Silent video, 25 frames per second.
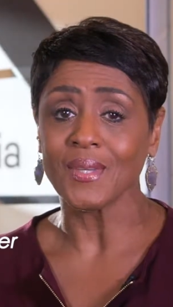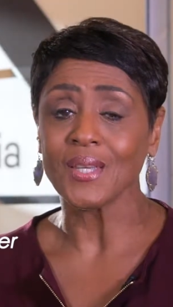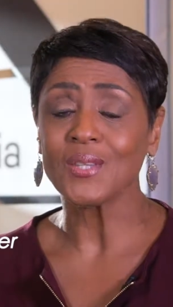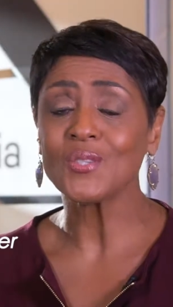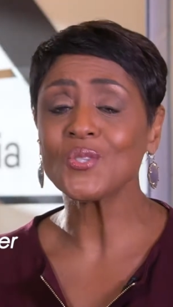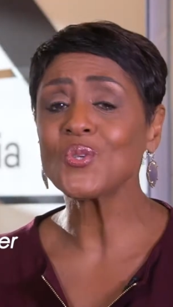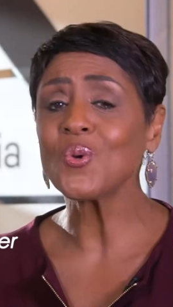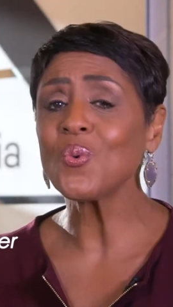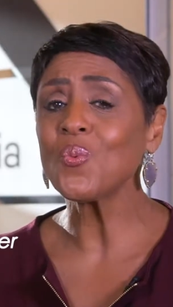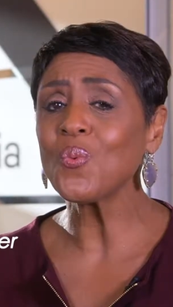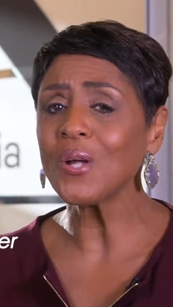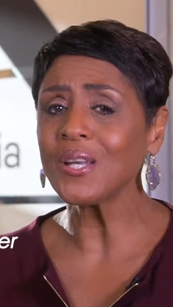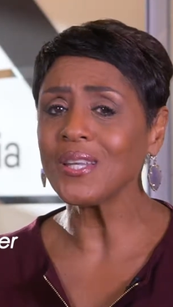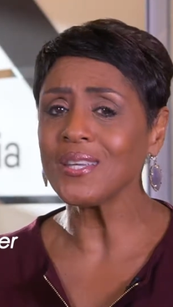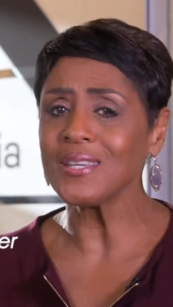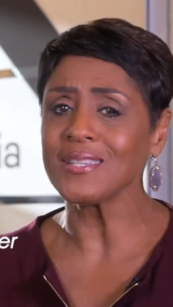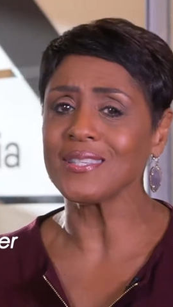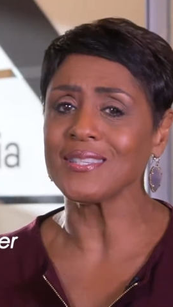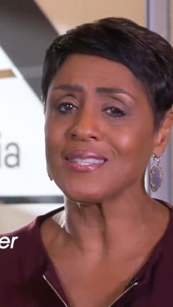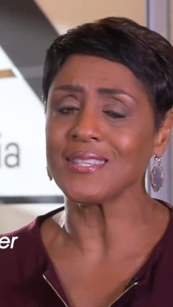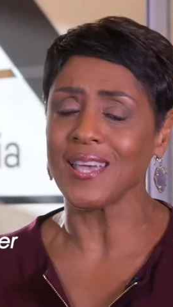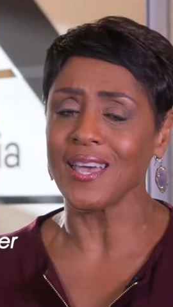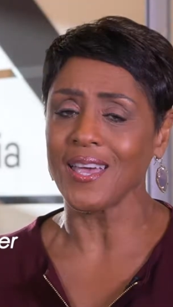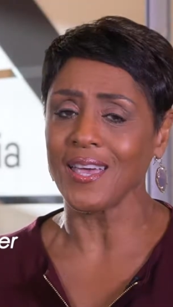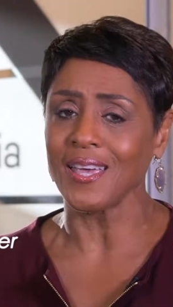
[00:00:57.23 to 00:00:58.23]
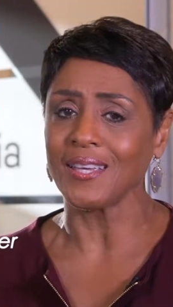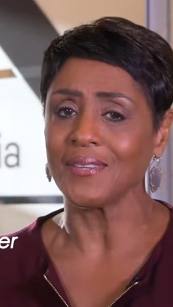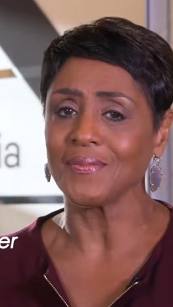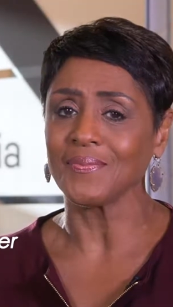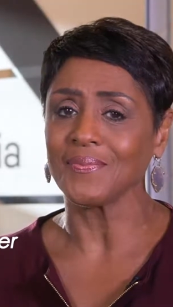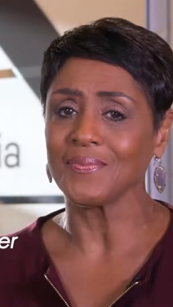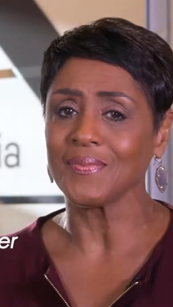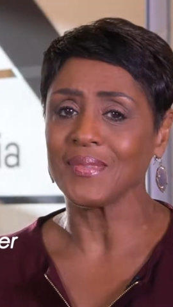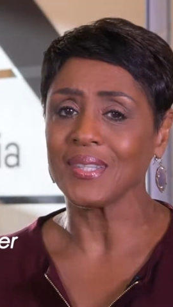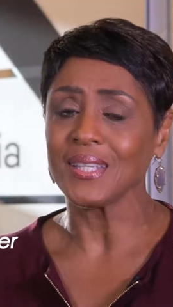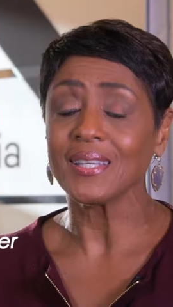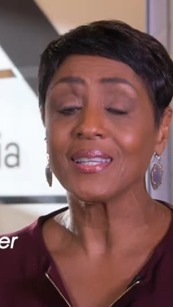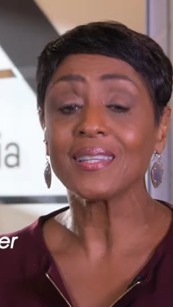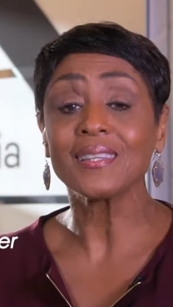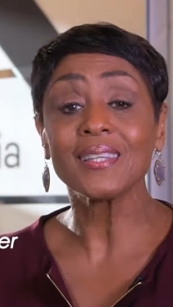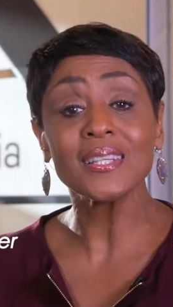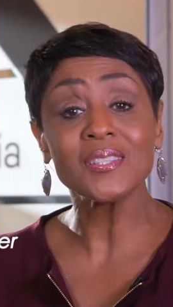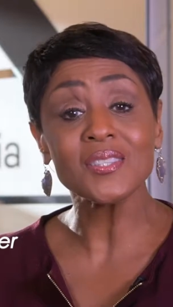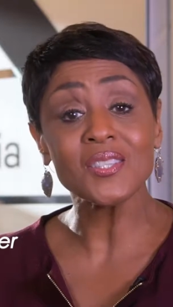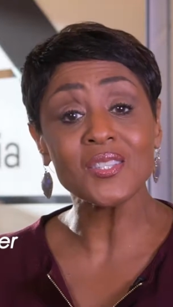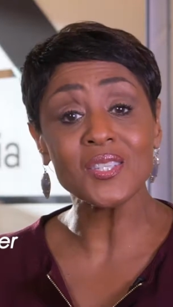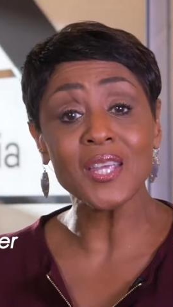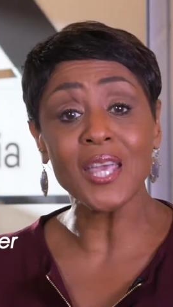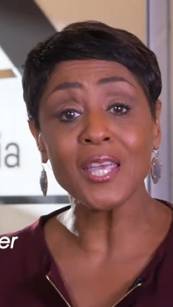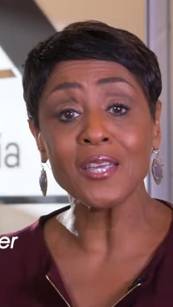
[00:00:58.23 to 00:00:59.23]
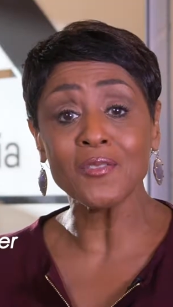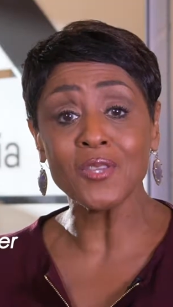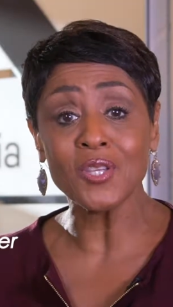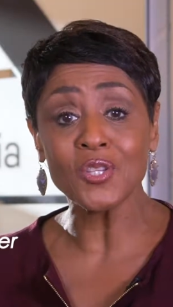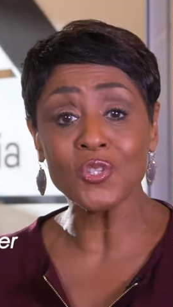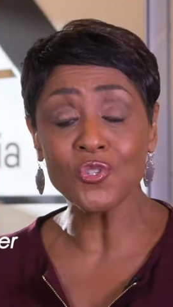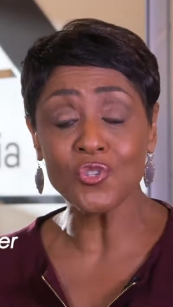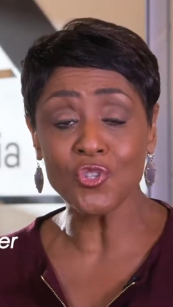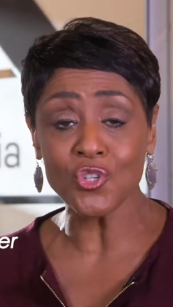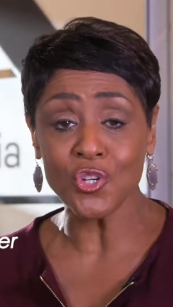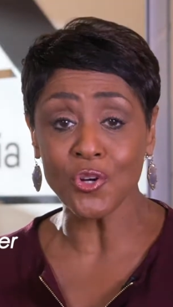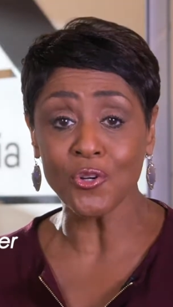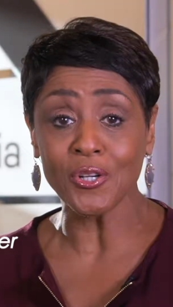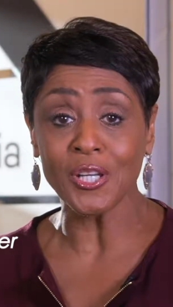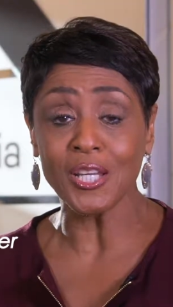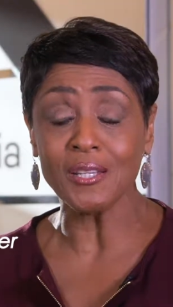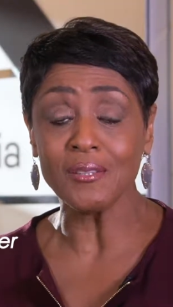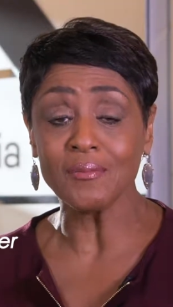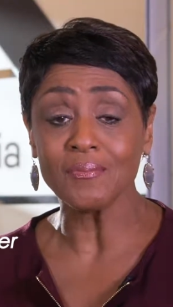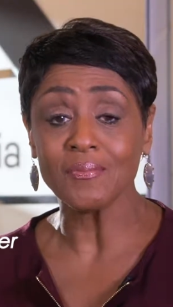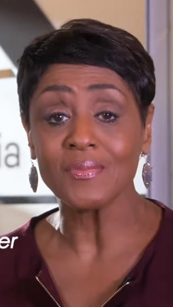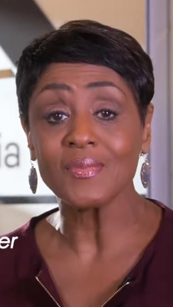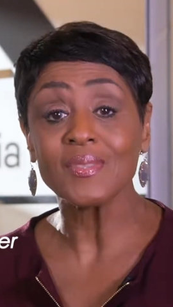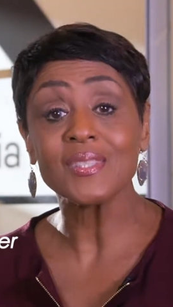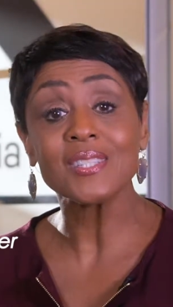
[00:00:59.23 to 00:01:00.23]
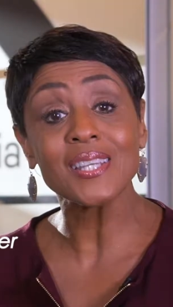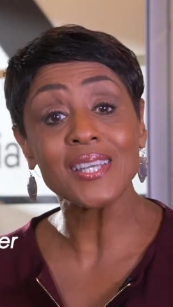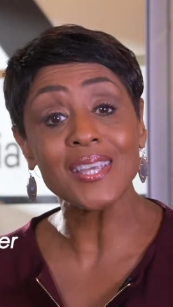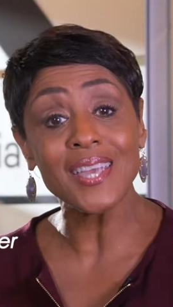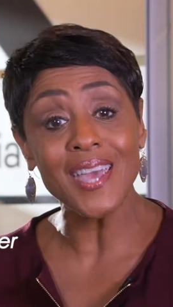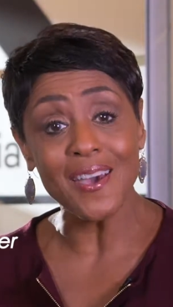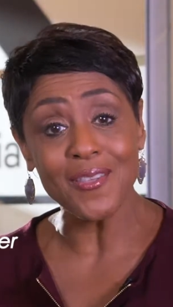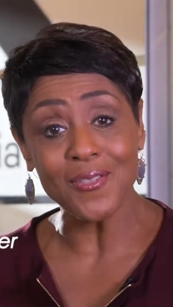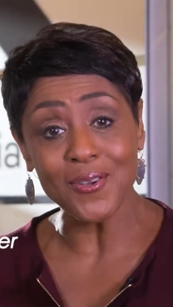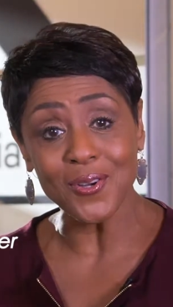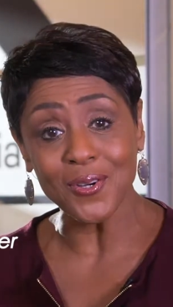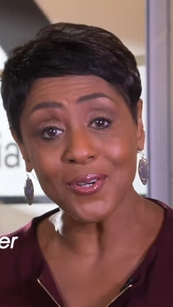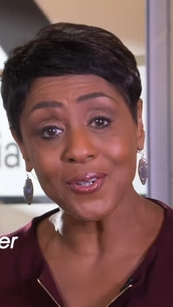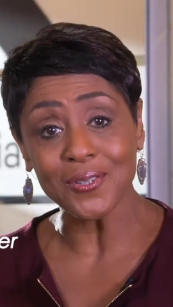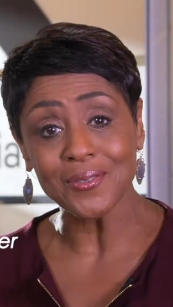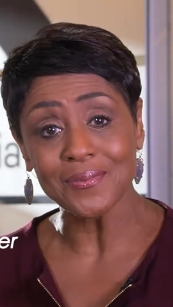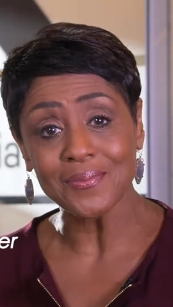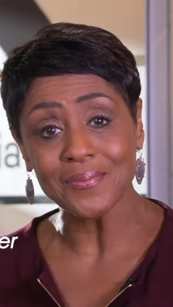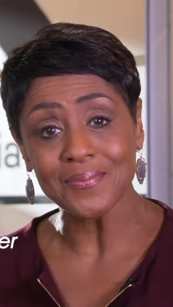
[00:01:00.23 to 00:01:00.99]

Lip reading: So what do you say? Let's take this journey together.